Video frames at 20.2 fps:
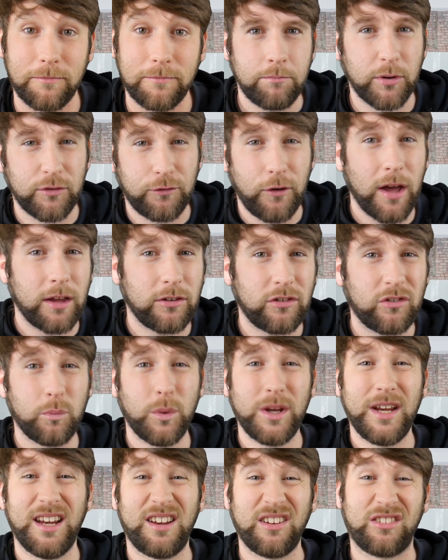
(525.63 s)
But first,
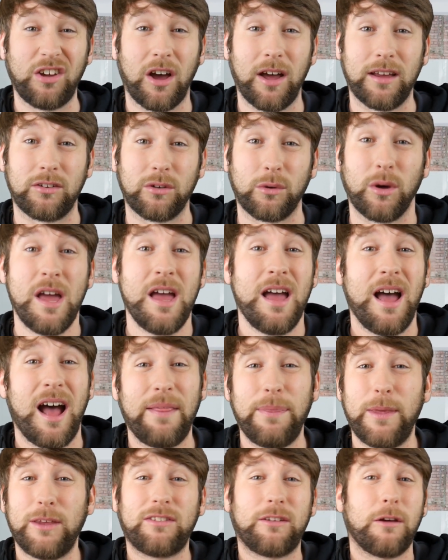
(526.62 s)
we need a title,
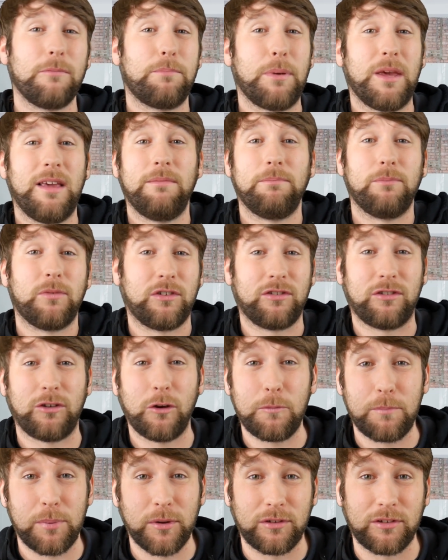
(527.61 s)
and this can be
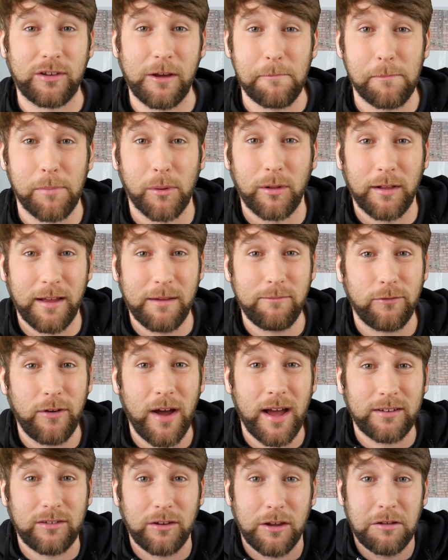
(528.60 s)
super simple. In
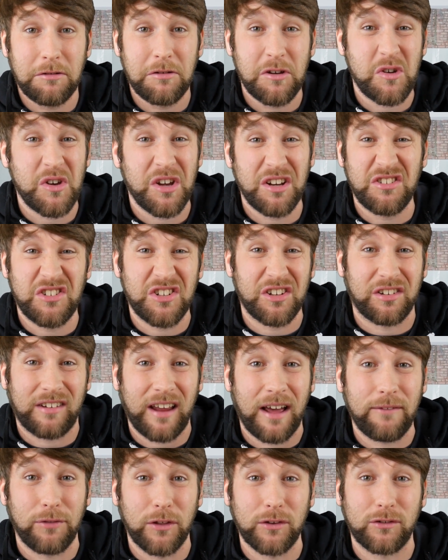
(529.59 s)
fact, you can just
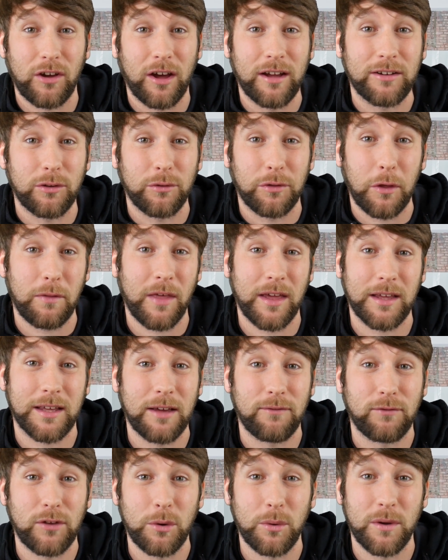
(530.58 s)
have the title that they
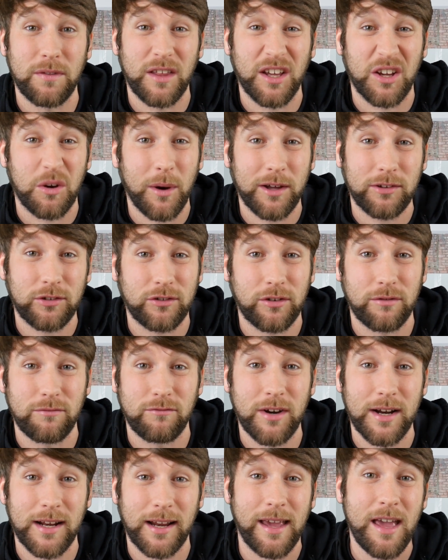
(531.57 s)
give you in the question,
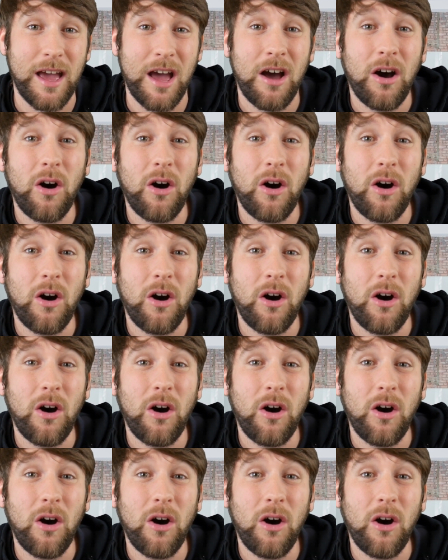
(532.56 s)
really.